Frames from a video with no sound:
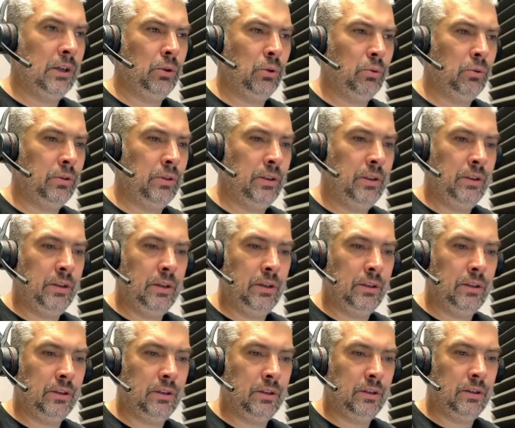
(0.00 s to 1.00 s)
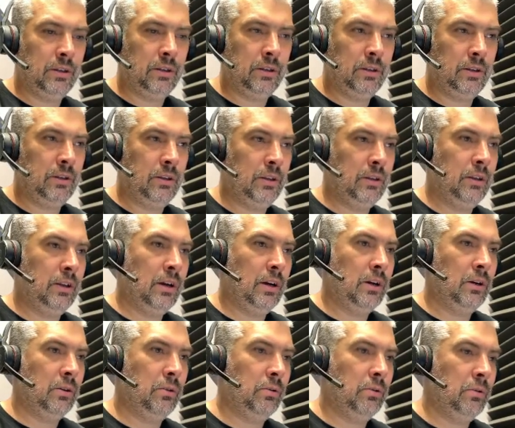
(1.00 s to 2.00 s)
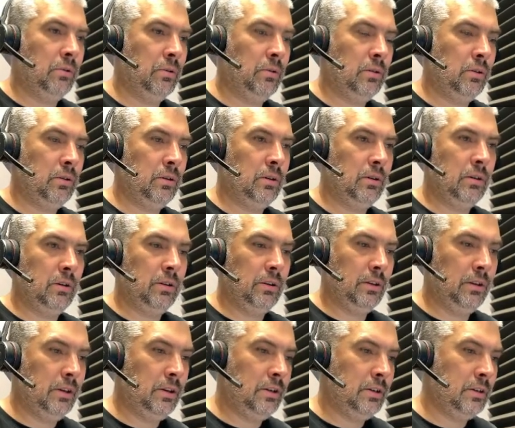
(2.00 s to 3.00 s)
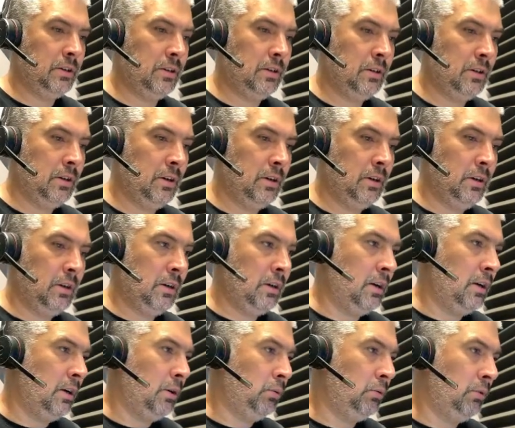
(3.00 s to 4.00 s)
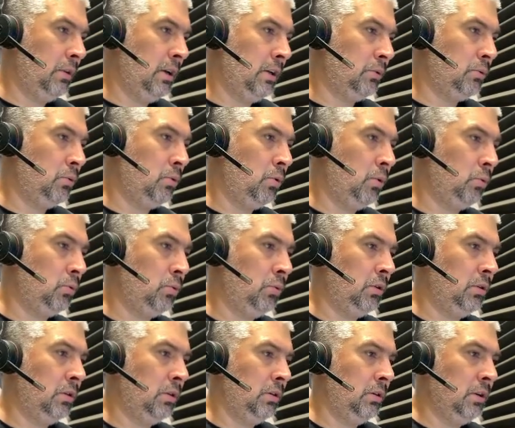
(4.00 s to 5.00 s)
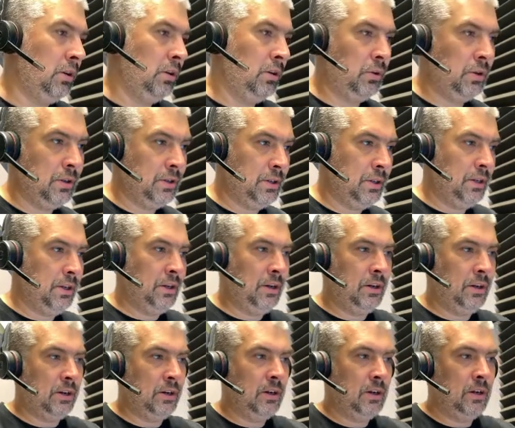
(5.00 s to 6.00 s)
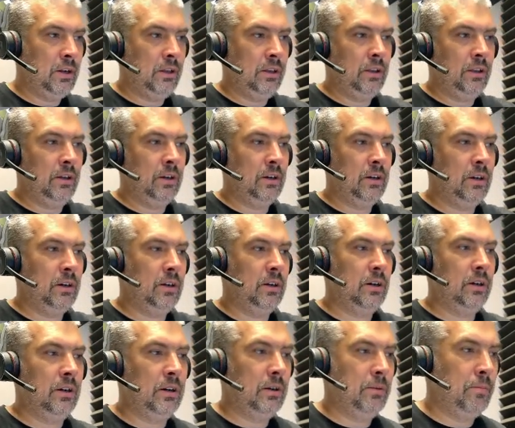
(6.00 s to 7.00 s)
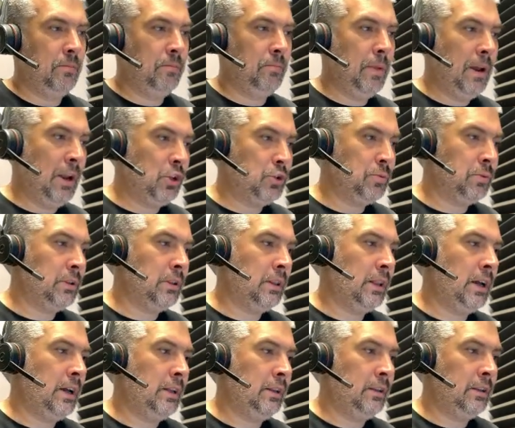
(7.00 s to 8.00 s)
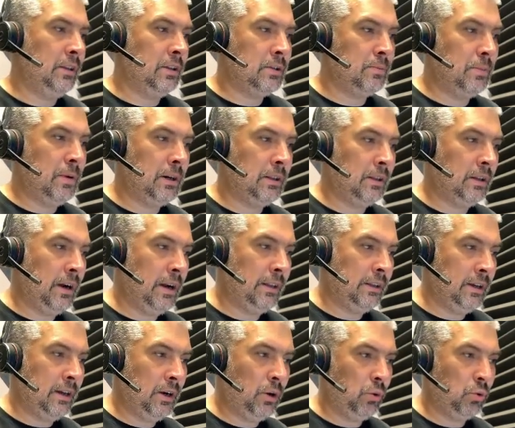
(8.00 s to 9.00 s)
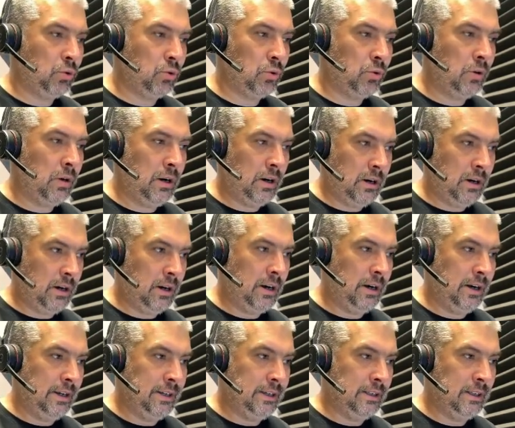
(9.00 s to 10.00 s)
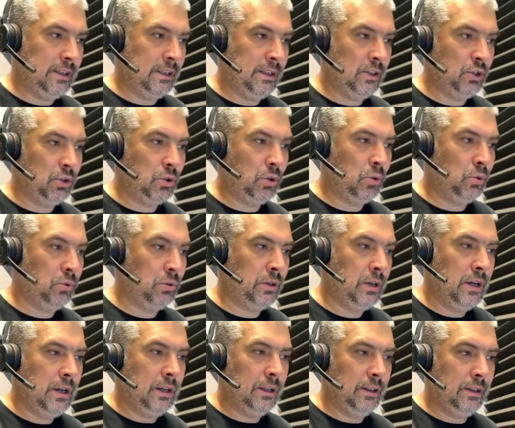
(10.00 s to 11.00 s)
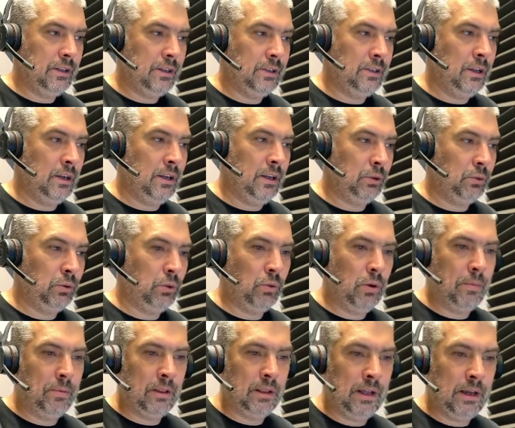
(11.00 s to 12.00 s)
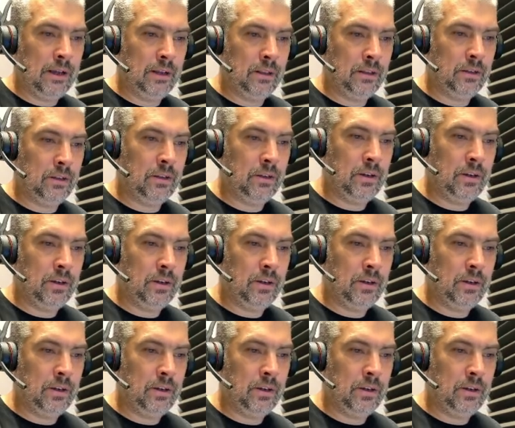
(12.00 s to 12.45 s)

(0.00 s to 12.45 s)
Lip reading: don't need now this. I would like to go to the, you can see here the management client, the smart client are also installed. This is the link to the web client,